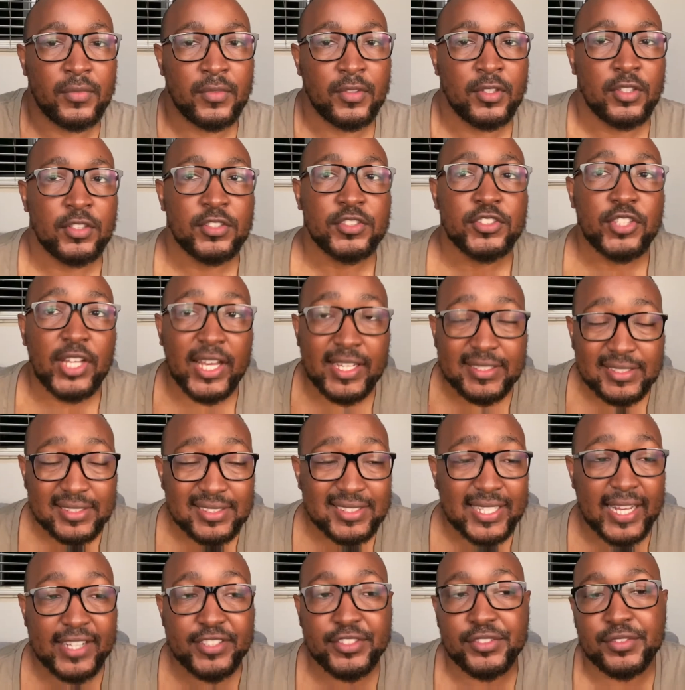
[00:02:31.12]
So as the
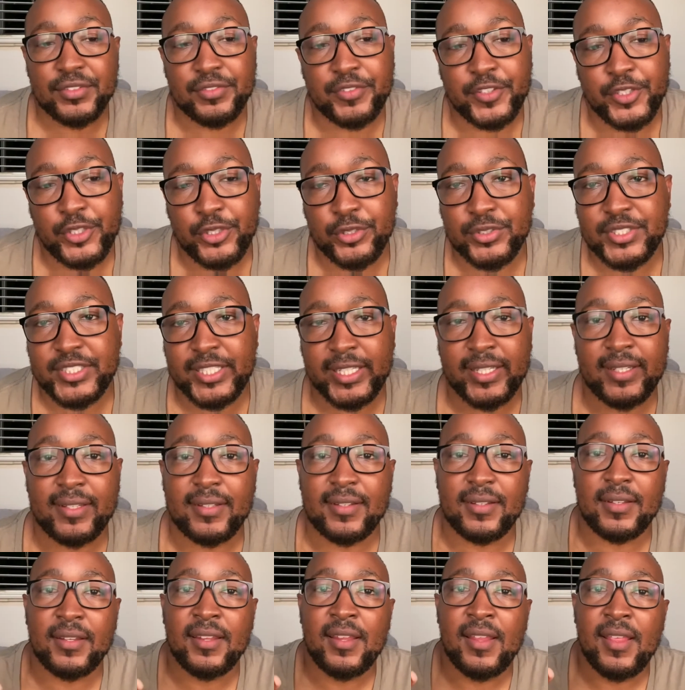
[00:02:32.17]
title of the video said,
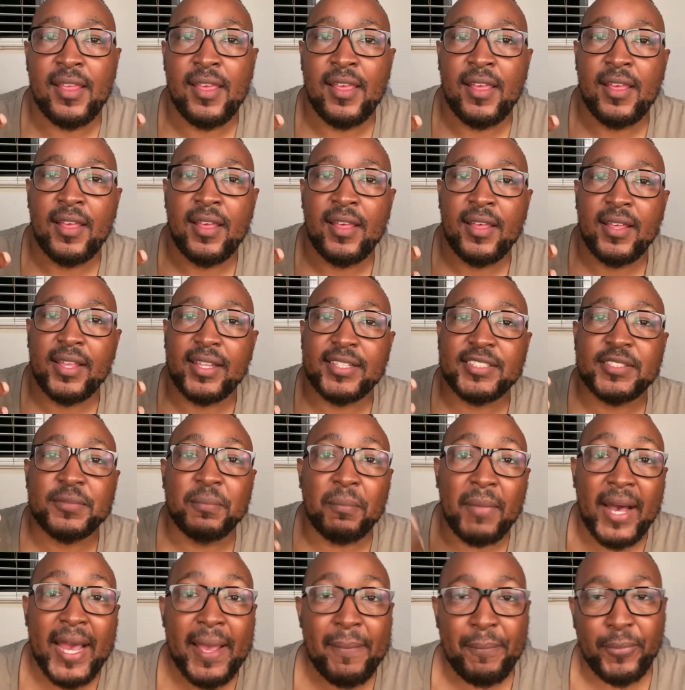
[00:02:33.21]
it's my
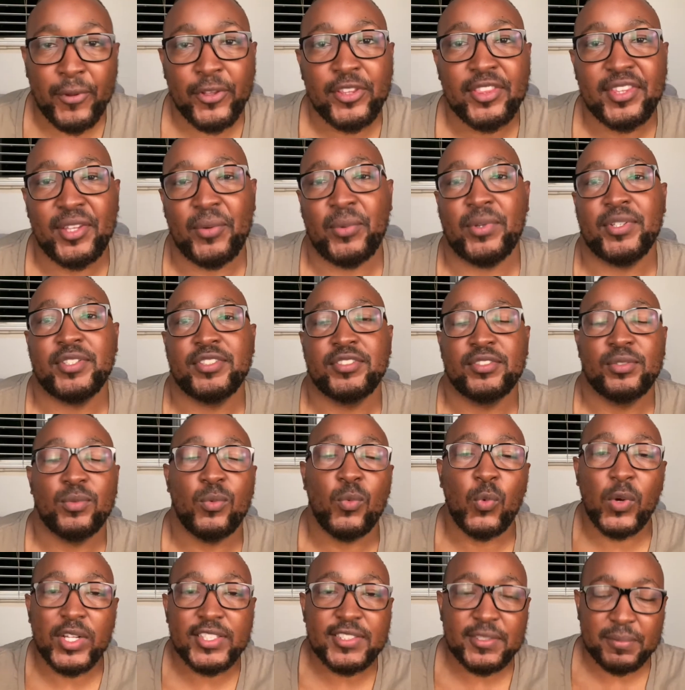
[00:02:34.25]
birthday wish.
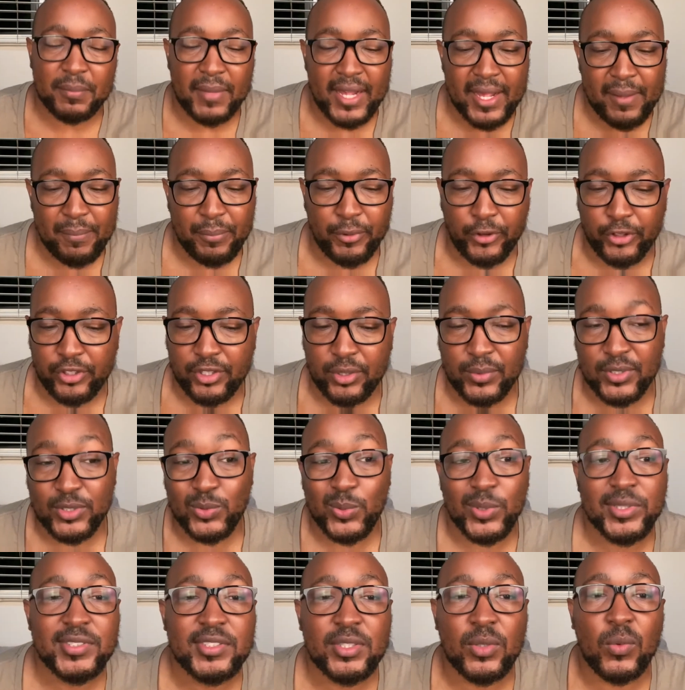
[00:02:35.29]
What's my birthday wish? What's
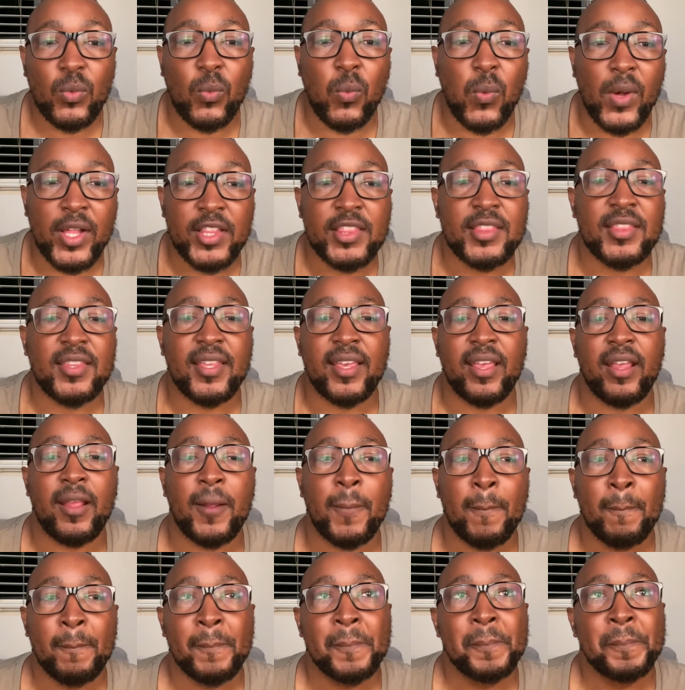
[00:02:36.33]
the one thing
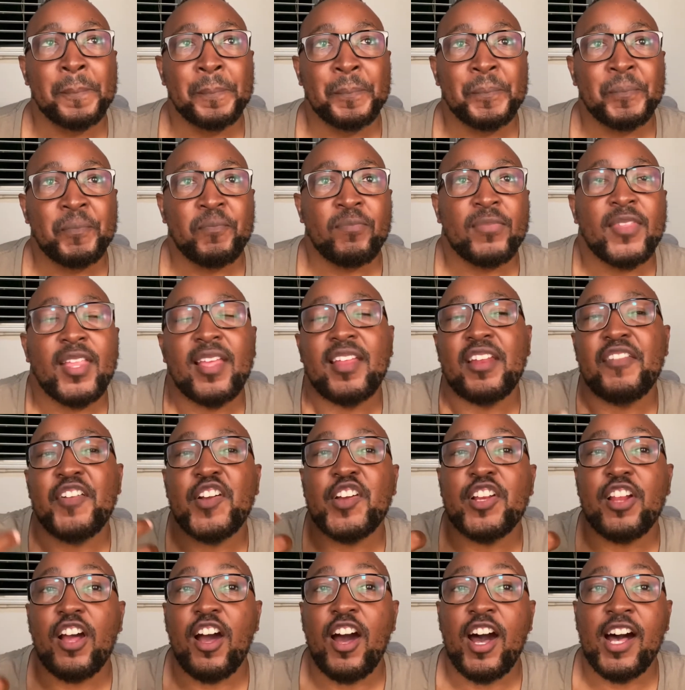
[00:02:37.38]
that if I could
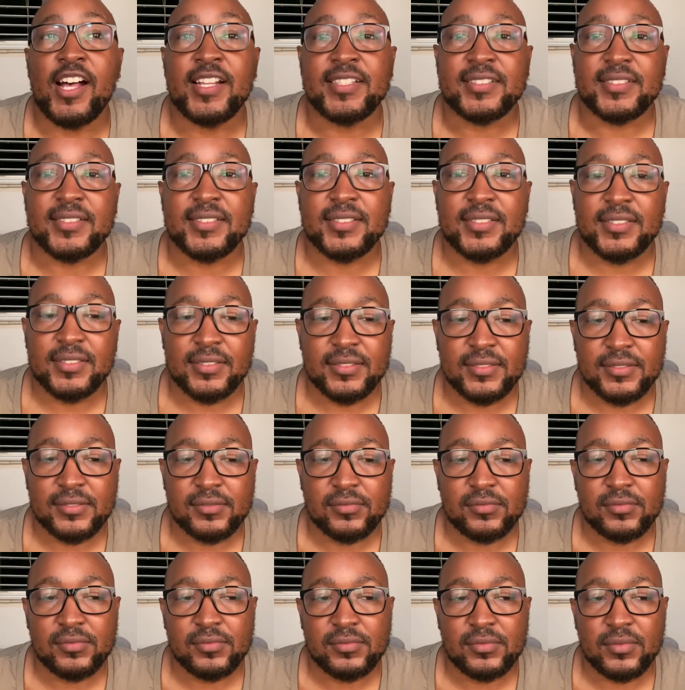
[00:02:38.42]
ask
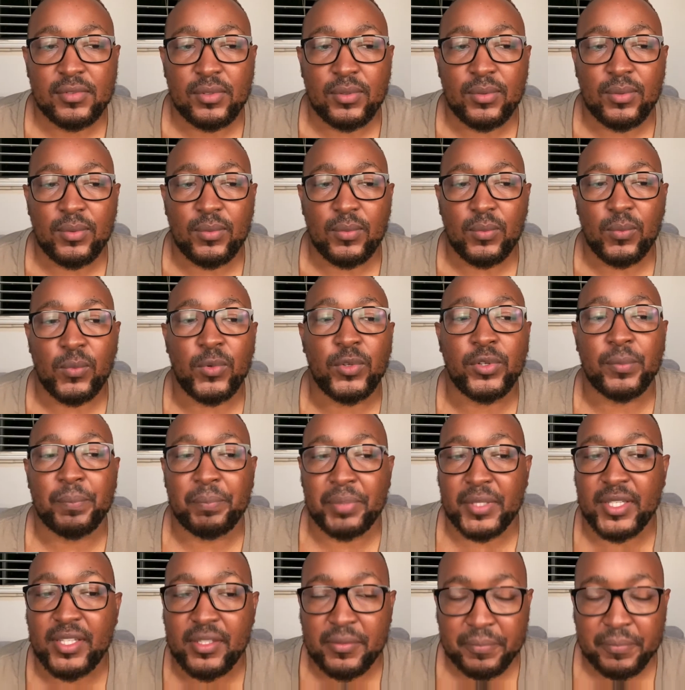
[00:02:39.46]
would be?